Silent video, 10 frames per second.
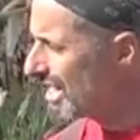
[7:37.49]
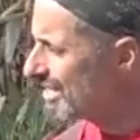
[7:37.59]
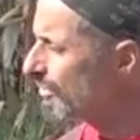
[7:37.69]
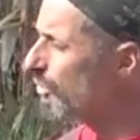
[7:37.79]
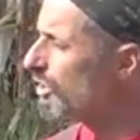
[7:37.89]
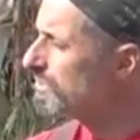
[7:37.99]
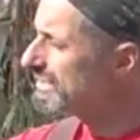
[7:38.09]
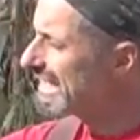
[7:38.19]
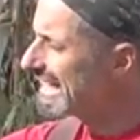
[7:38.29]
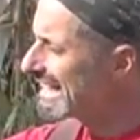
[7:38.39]
the worms,
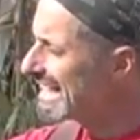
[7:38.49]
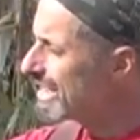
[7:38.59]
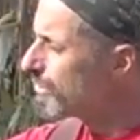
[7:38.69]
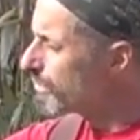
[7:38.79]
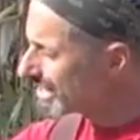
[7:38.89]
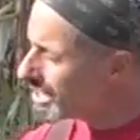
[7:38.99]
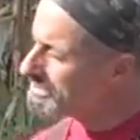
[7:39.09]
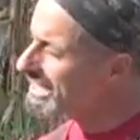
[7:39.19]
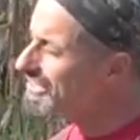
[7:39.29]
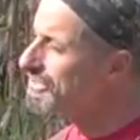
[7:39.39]
what
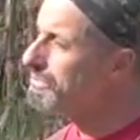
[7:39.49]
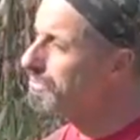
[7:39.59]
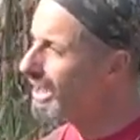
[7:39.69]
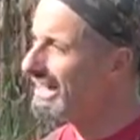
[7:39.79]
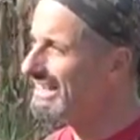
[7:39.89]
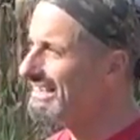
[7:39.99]
comes out their butt